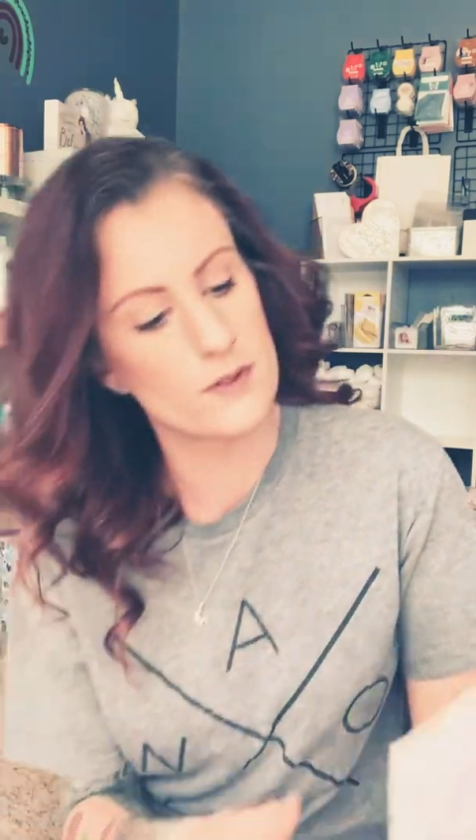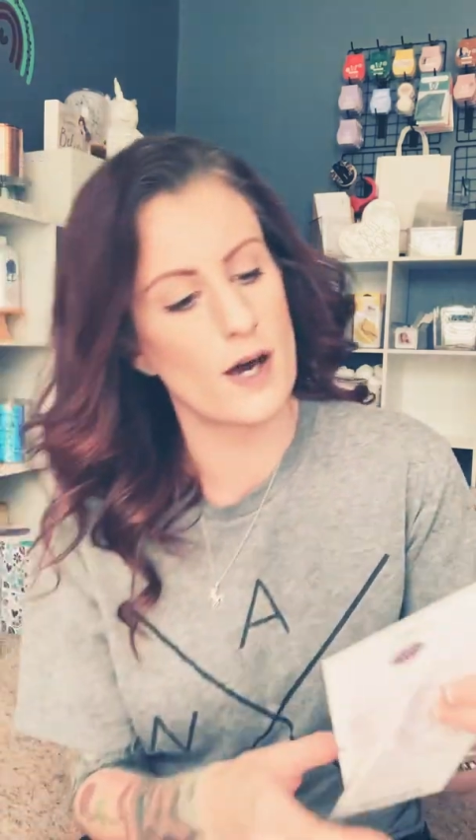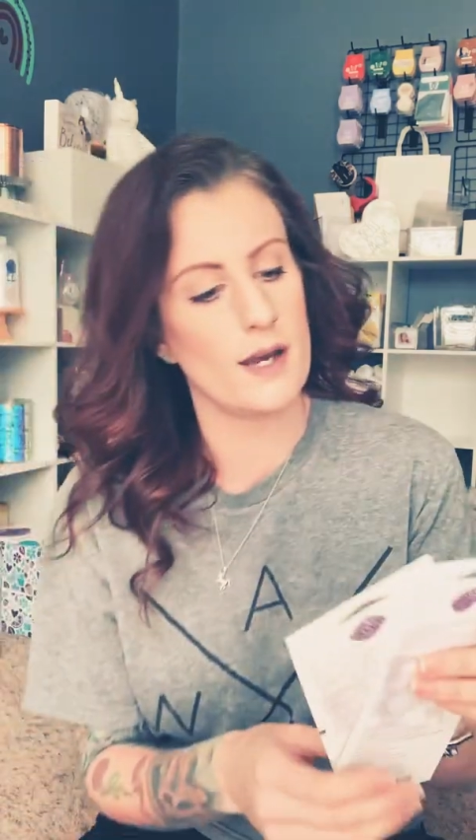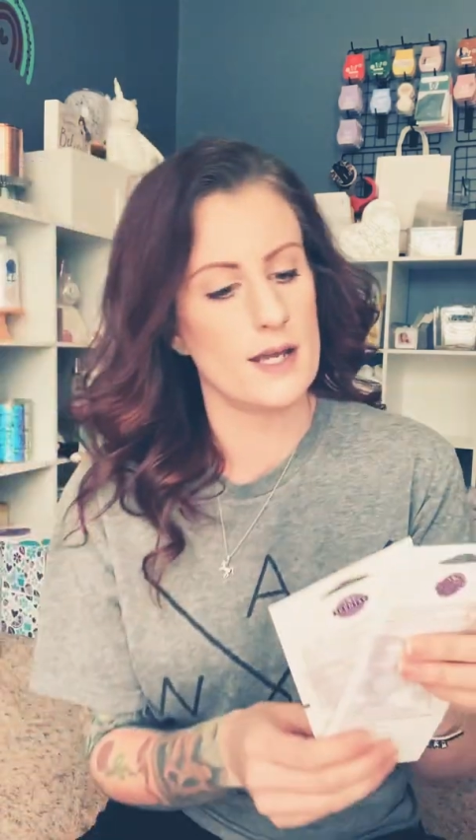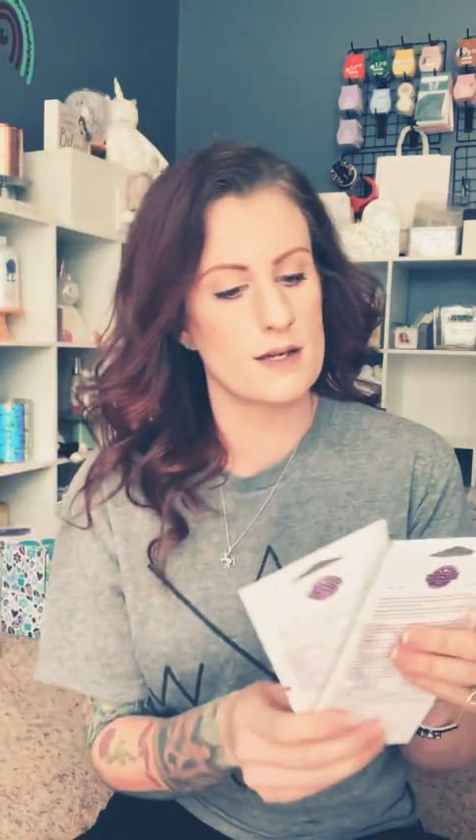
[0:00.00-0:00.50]

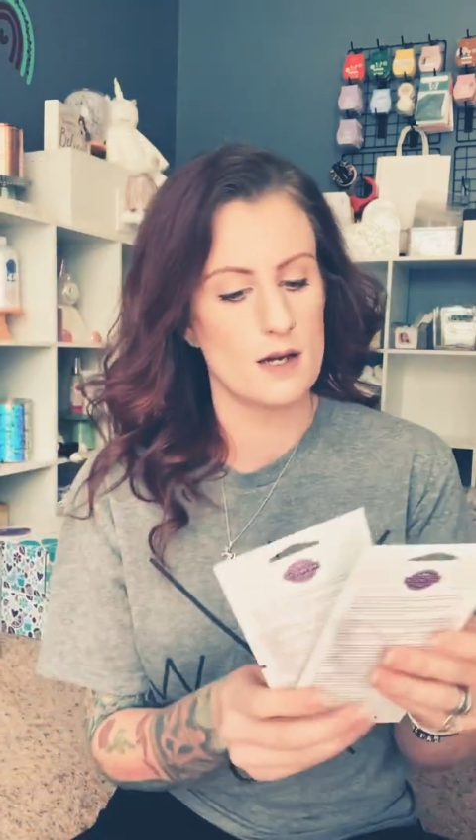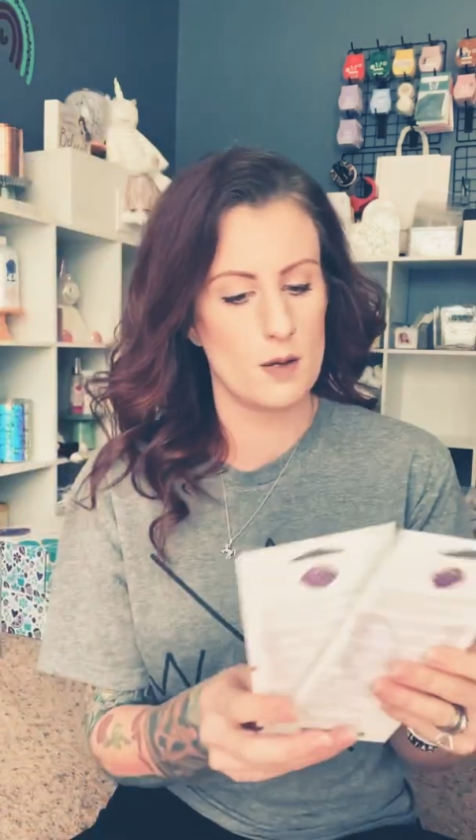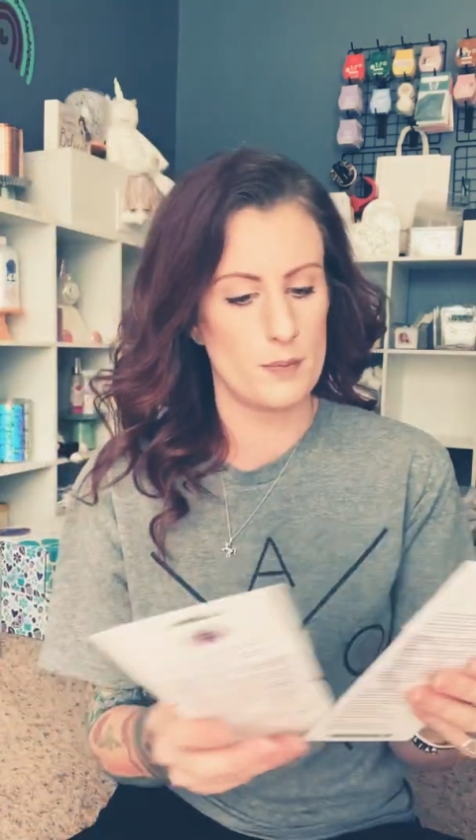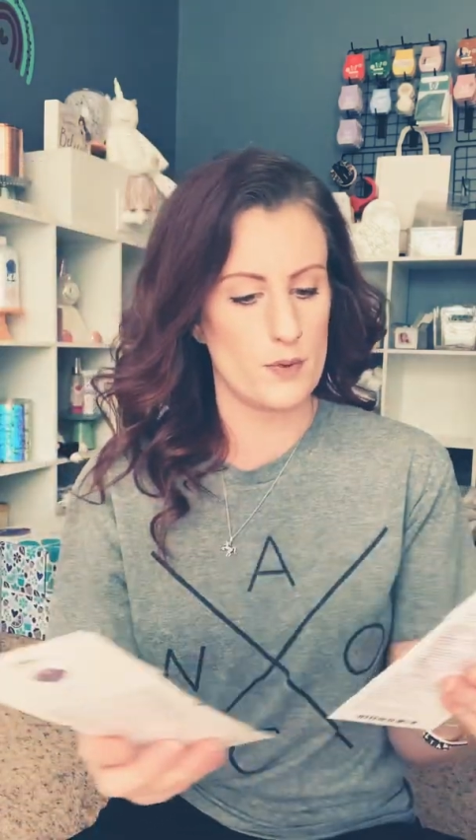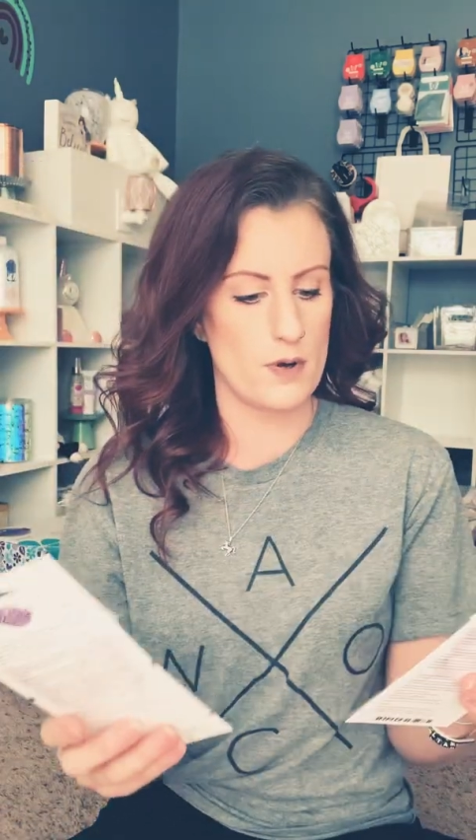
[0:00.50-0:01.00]
got a
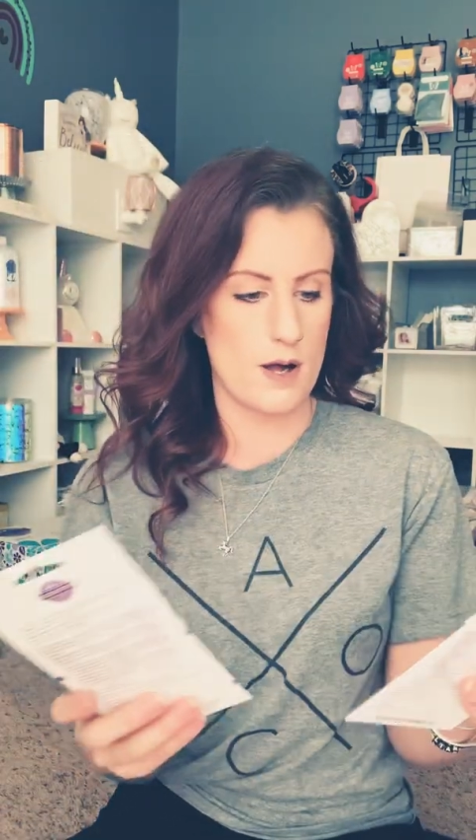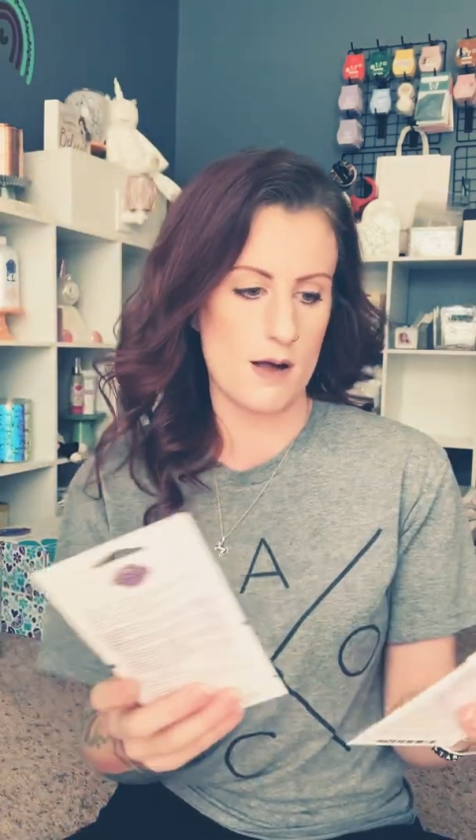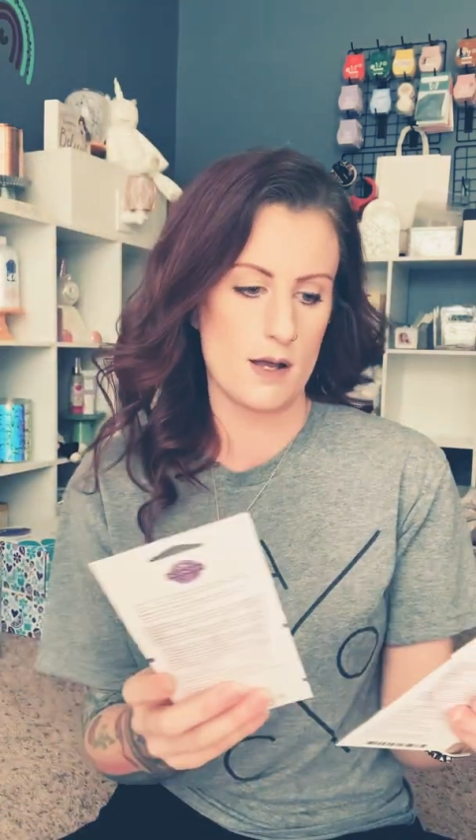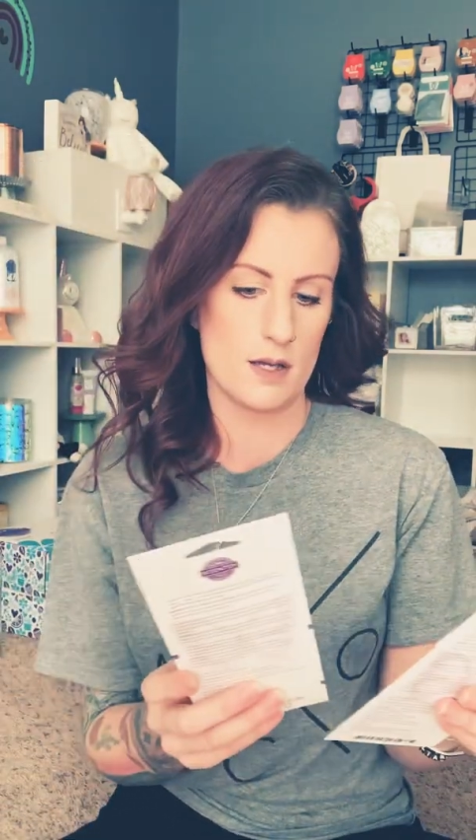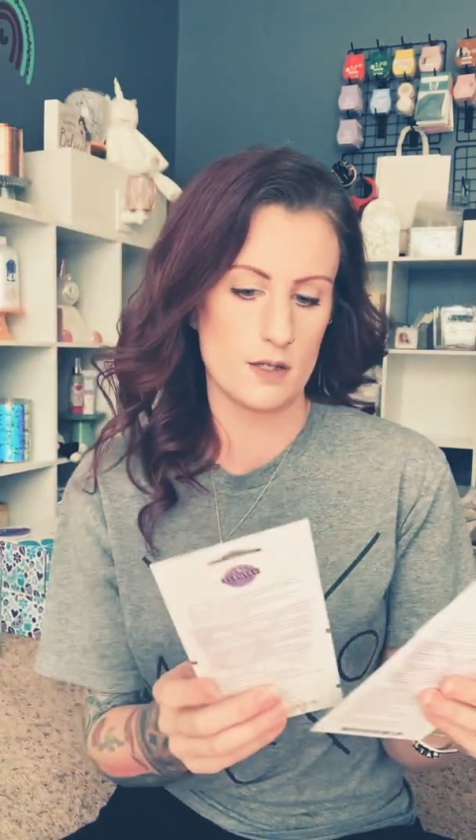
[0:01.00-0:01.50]
couple
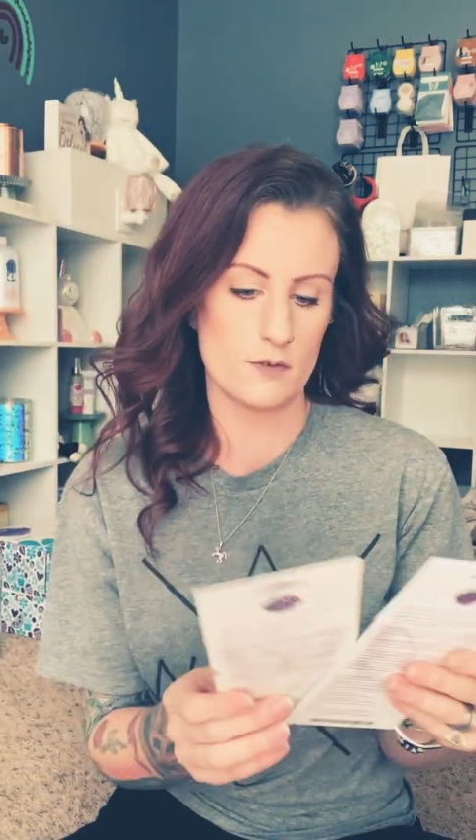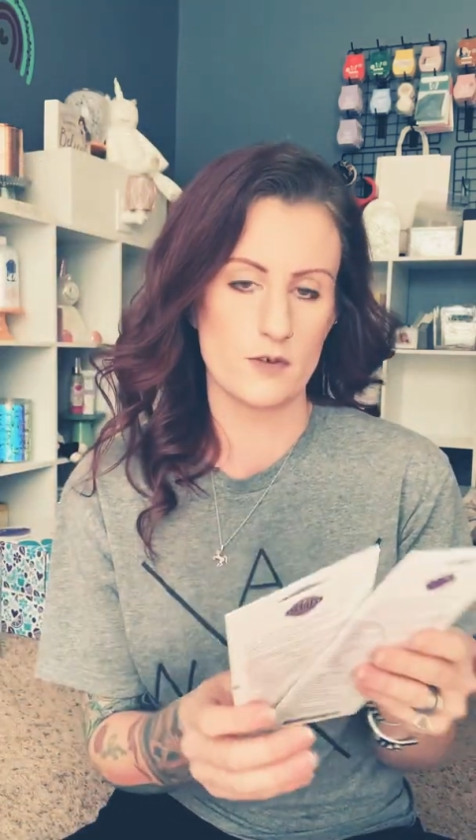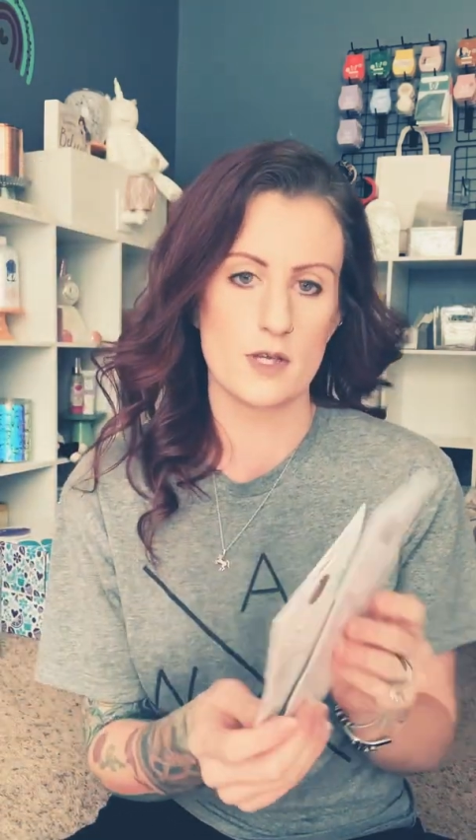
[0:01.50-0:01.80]
of